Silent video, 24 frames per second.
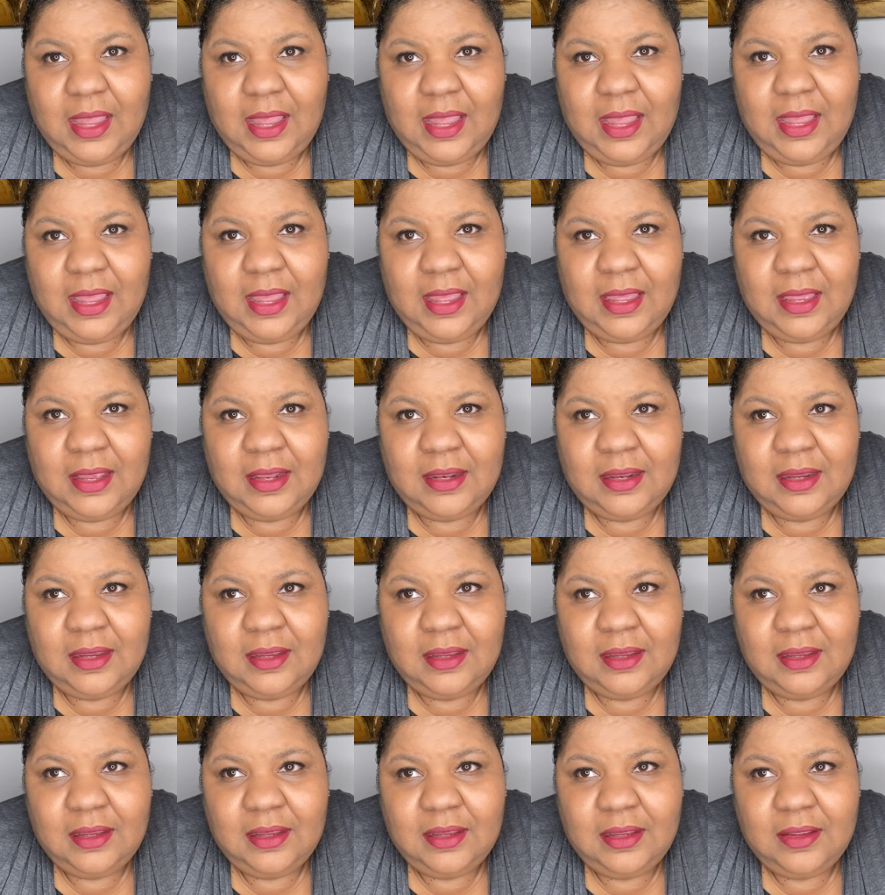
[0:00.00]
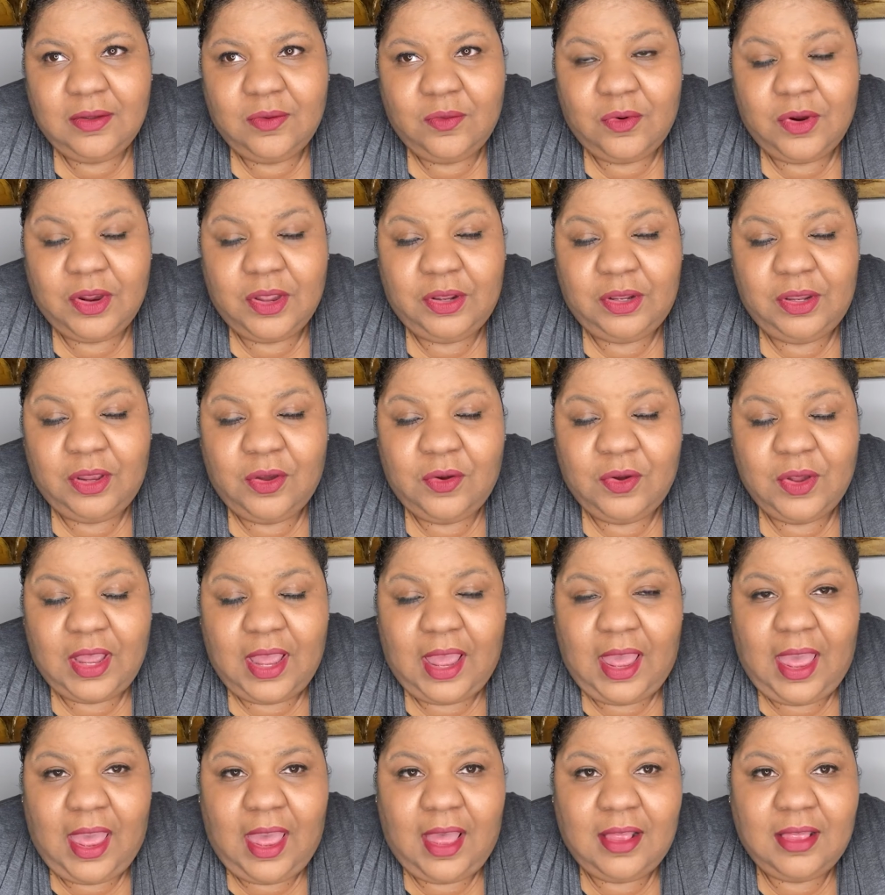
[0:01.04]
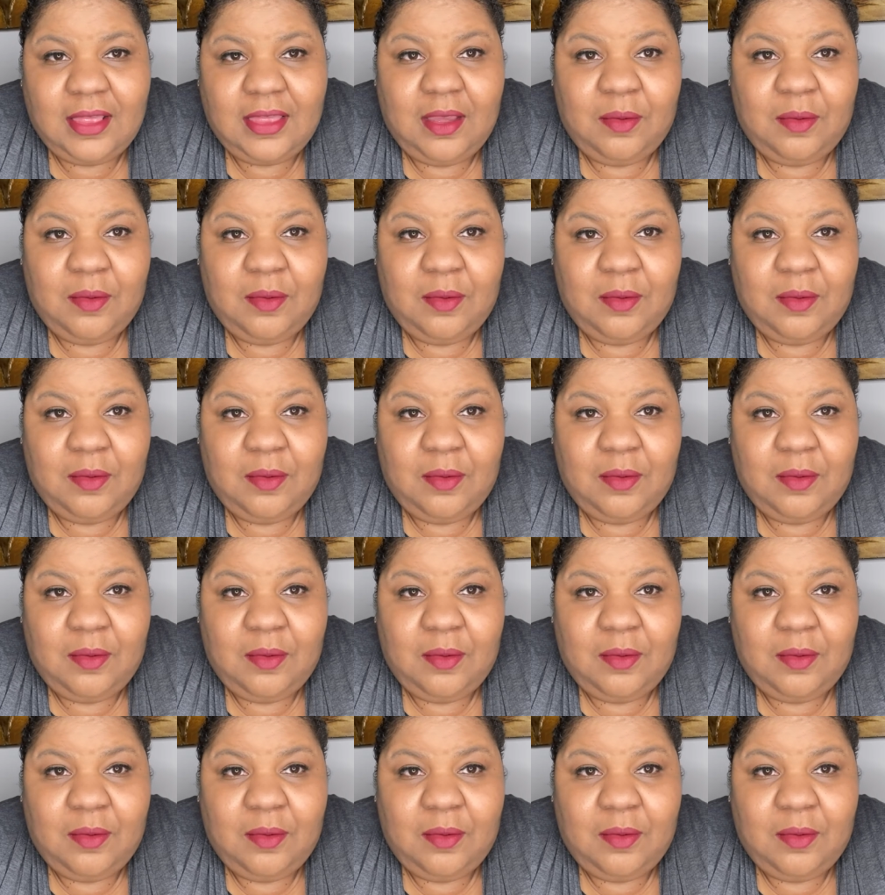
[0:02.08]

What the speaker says: in Royal Oak at